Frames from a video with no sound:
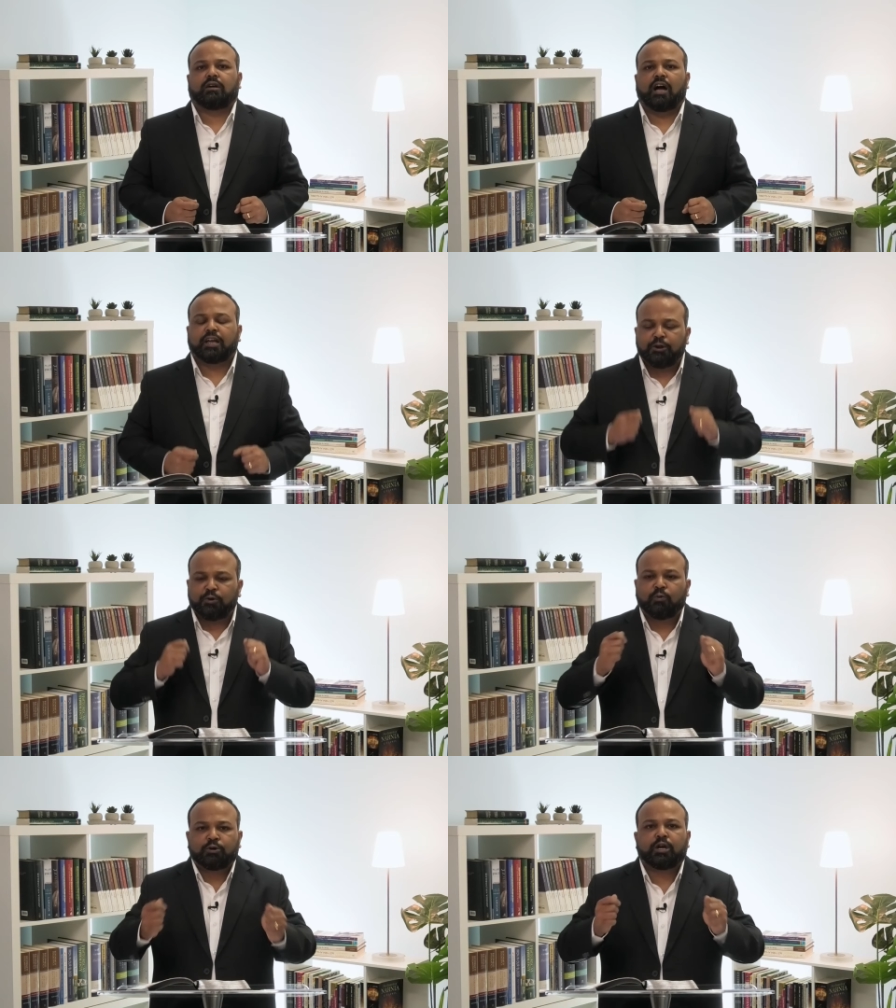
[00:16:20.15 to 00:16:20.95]
I can do
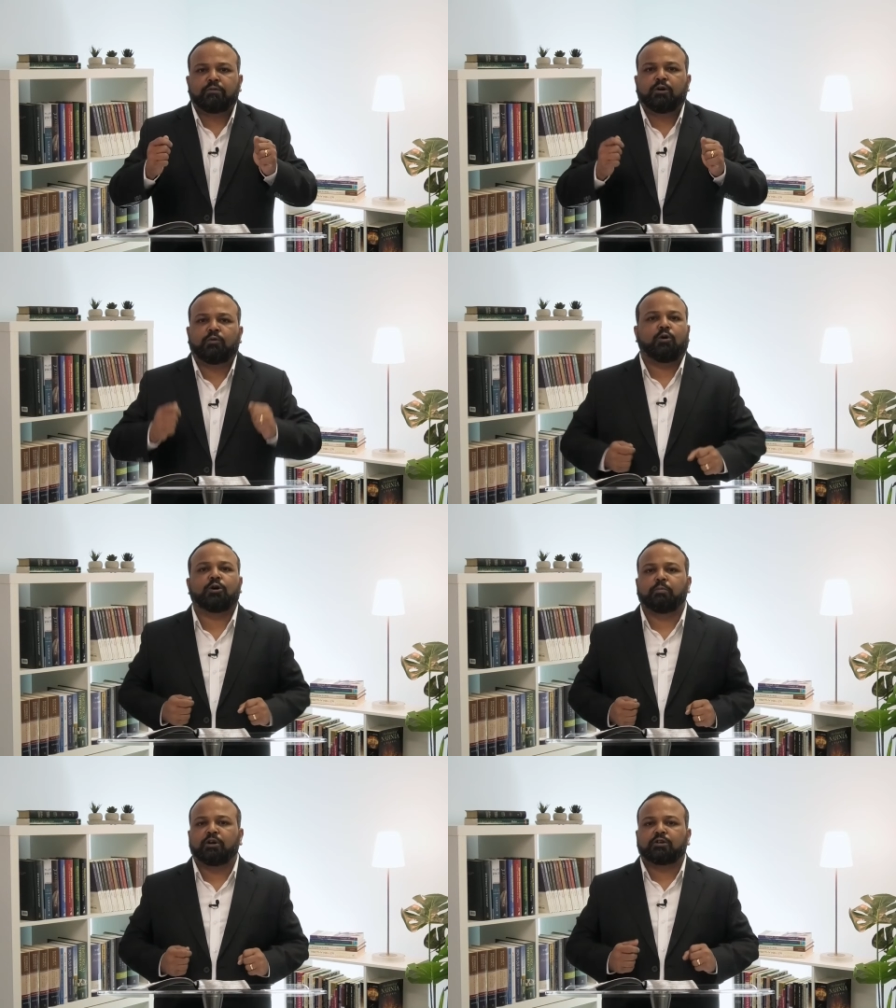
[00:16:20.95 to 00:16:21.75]
whatever I
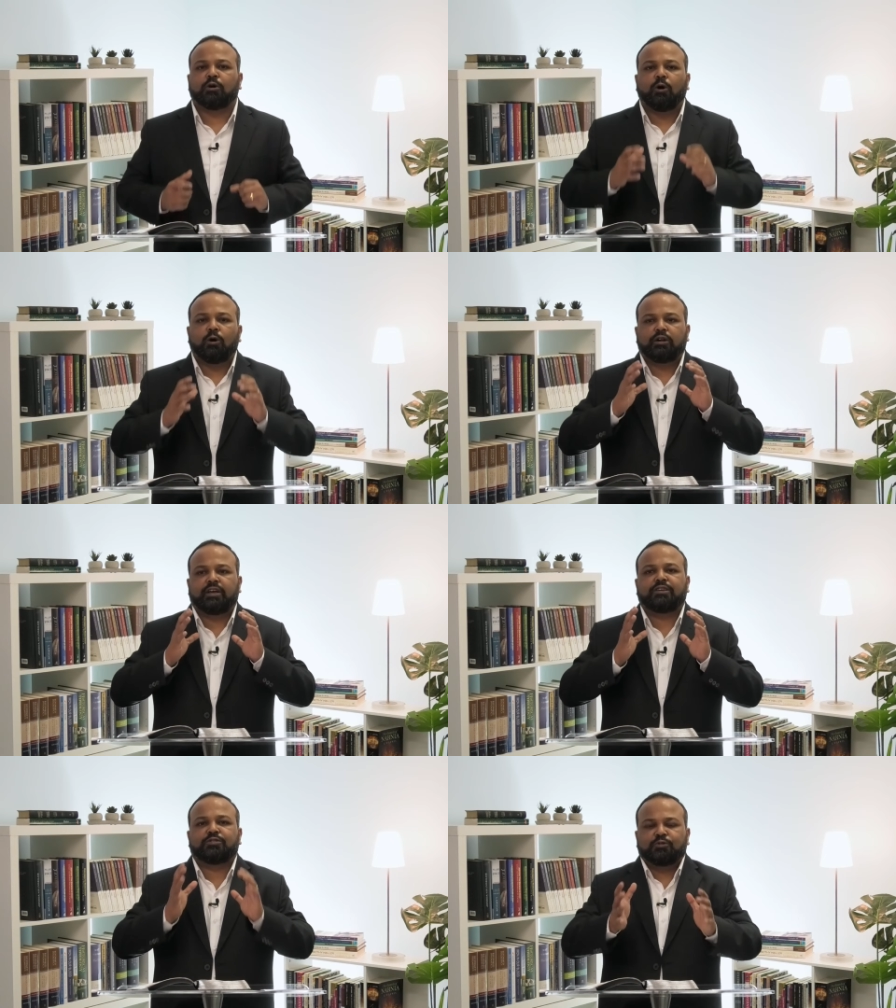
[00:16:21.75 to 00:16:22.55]
want, but God
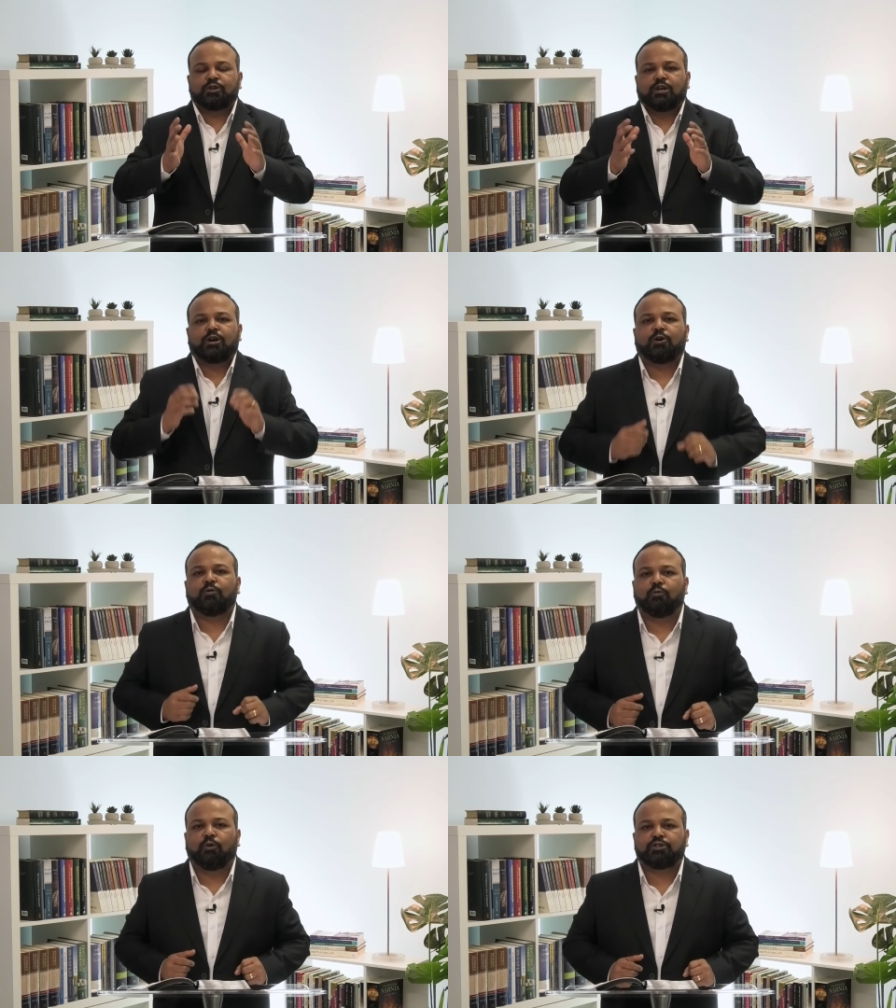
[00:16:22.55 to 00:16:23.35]
is
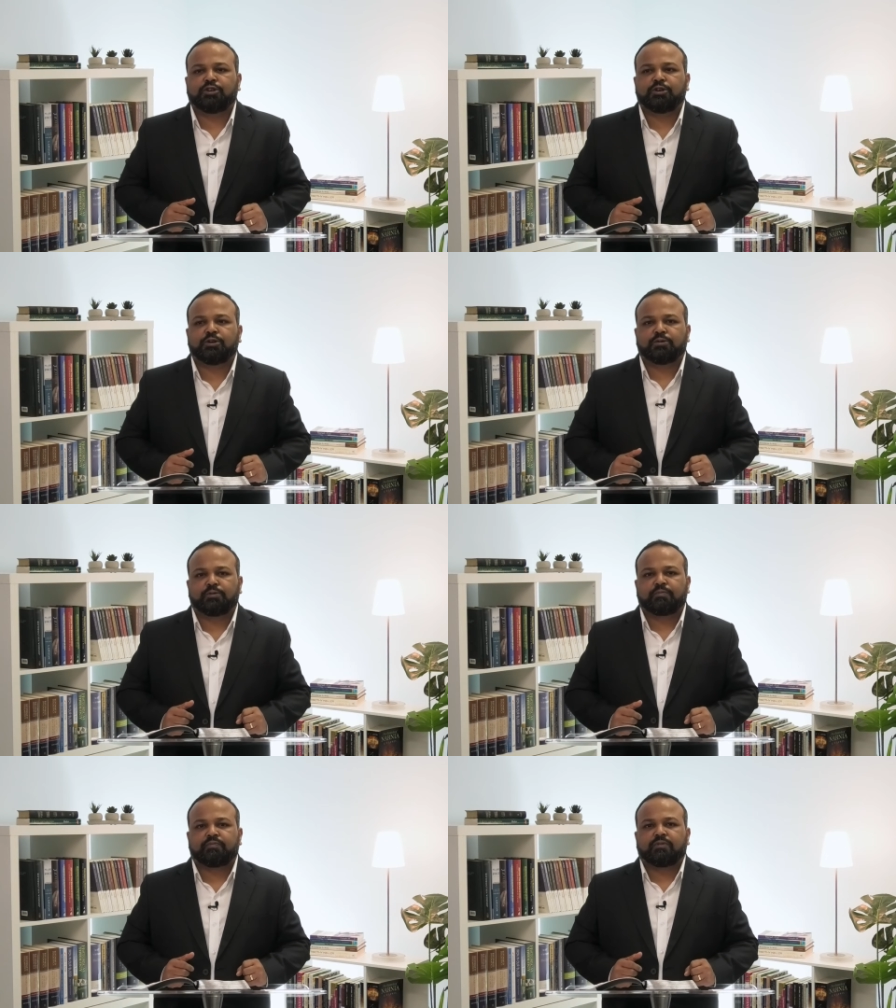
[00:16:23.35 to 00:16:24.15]
watching you
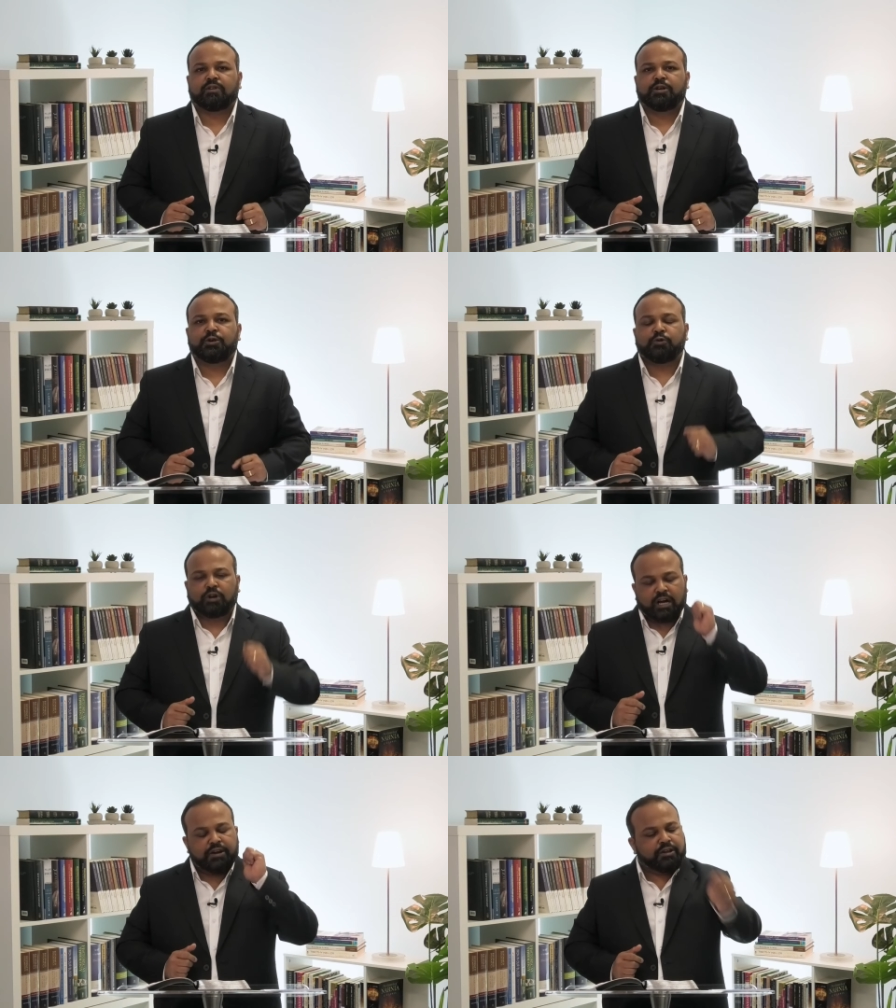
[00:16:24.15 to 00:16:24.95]
your
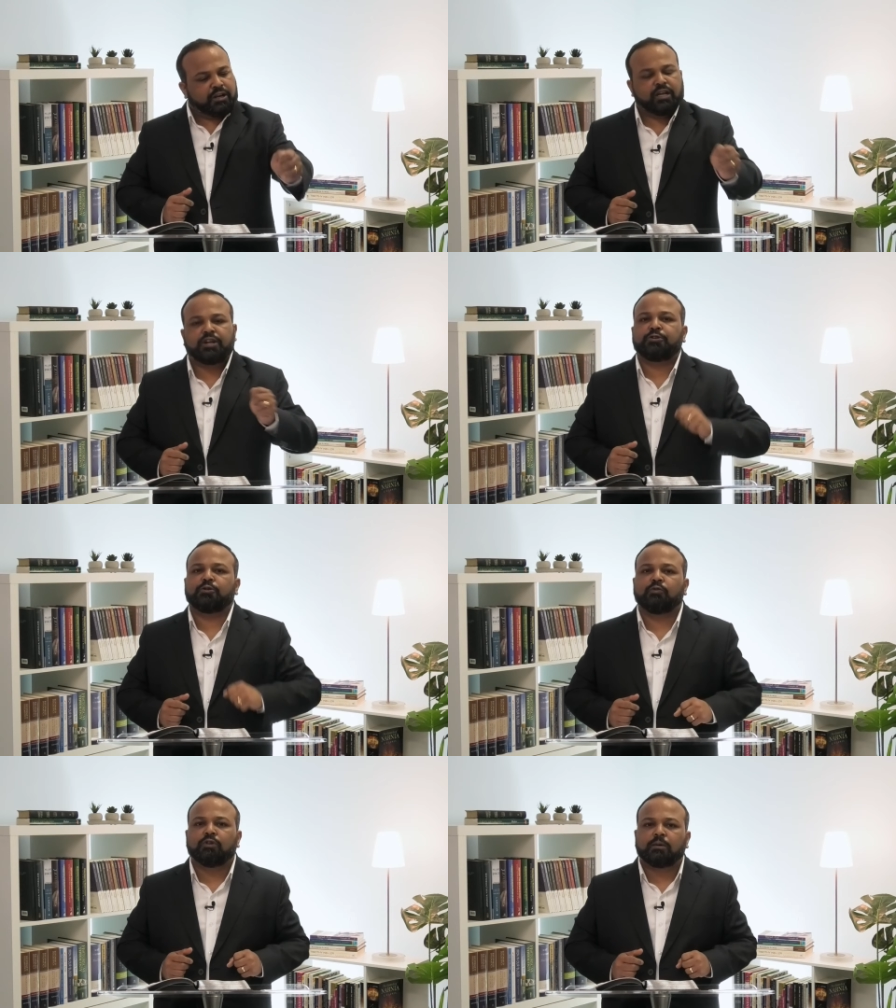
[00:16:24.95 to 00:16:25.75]
conduct at
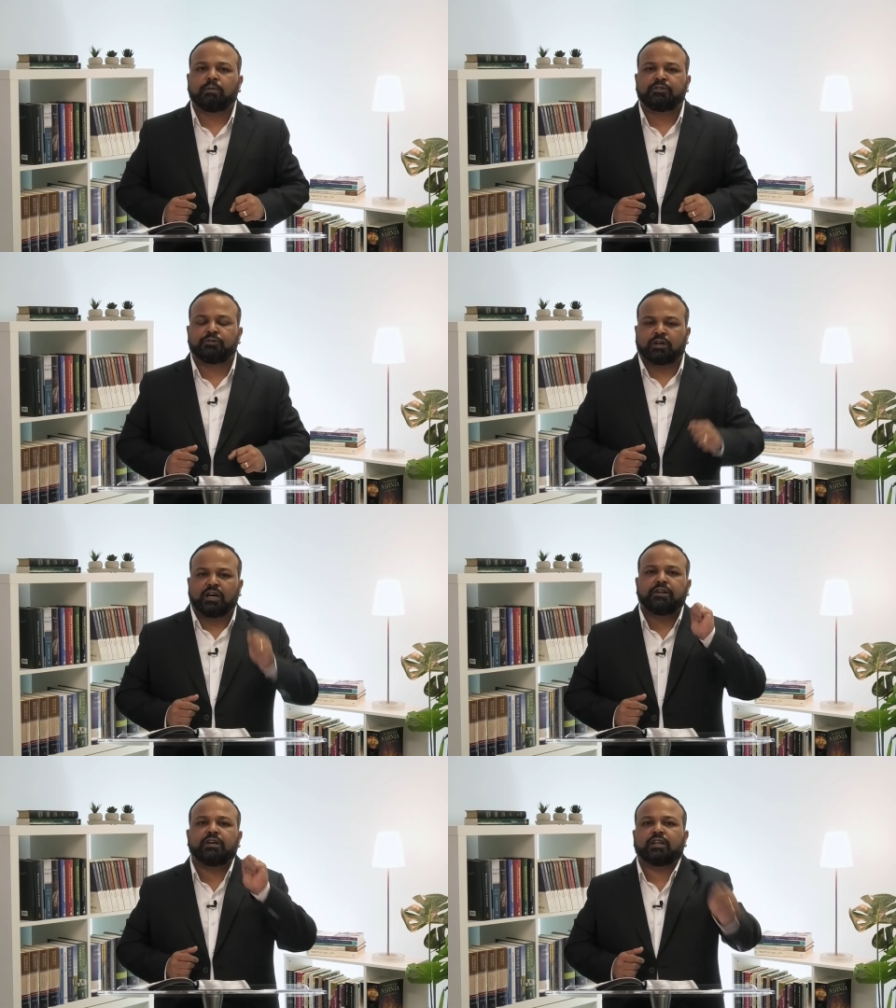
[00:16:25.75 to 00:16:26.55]
your workplace, your
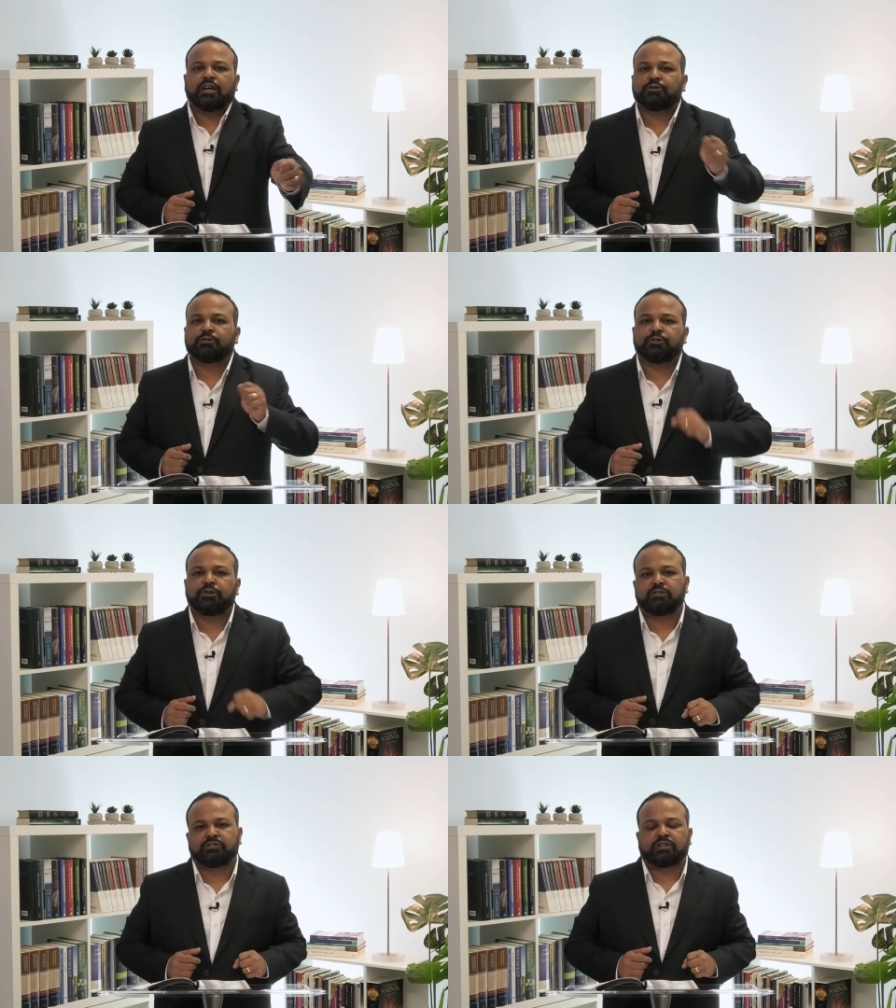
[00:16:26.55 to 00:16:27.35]
conduct at your
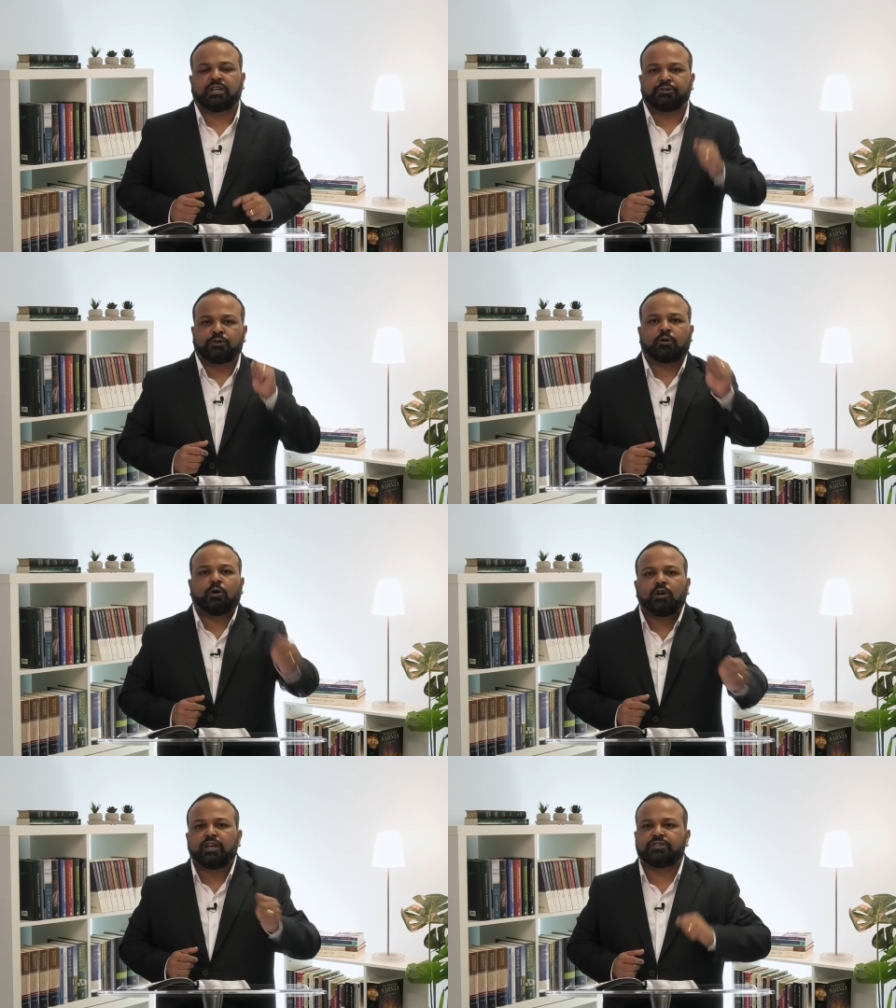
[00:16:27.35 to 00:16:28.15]
university, at your
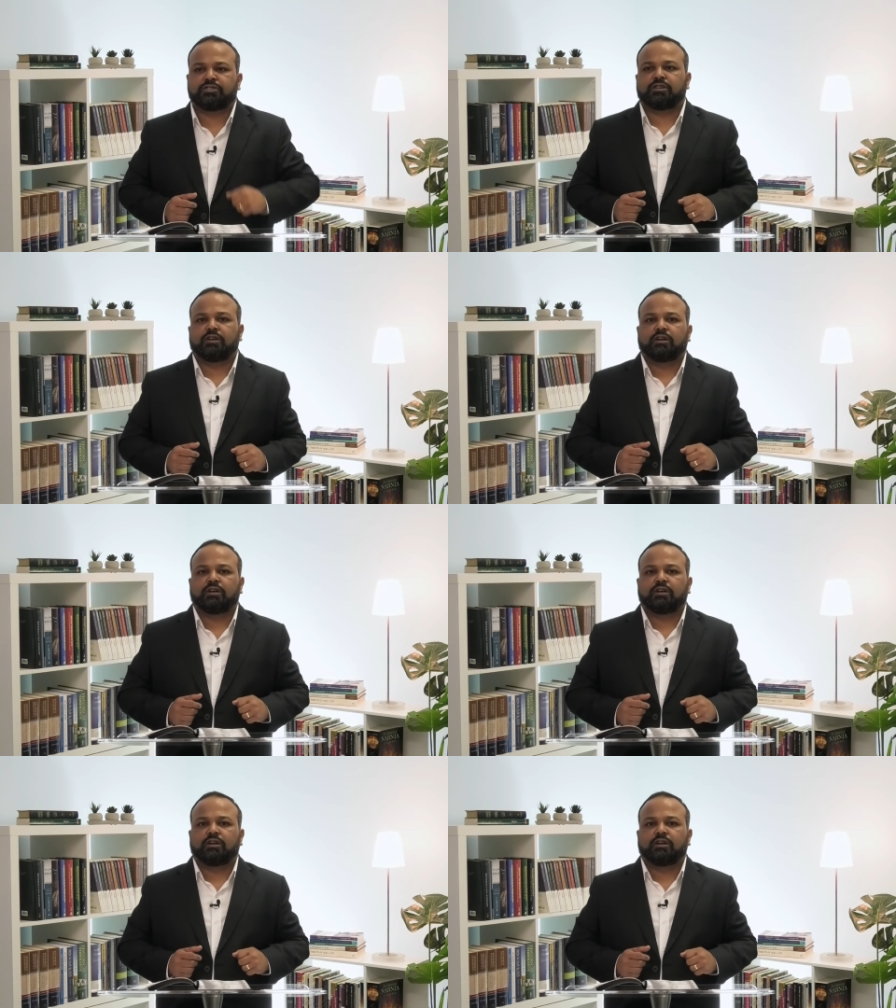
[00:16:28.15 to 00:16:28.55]
college